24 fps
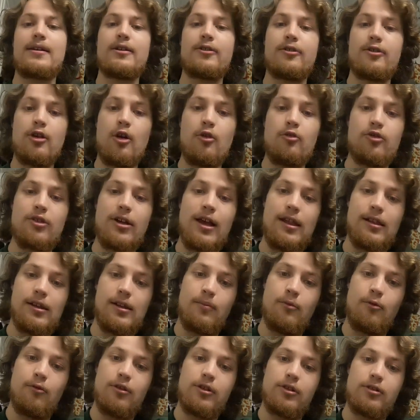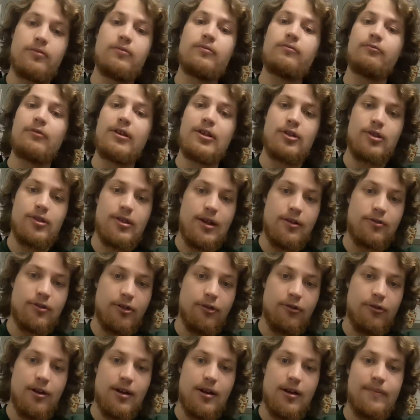Coach Kalen DeBoer reaches out to
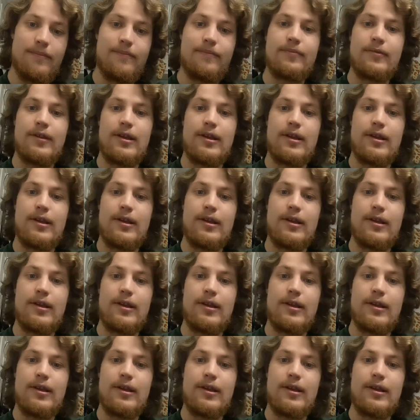Grubb.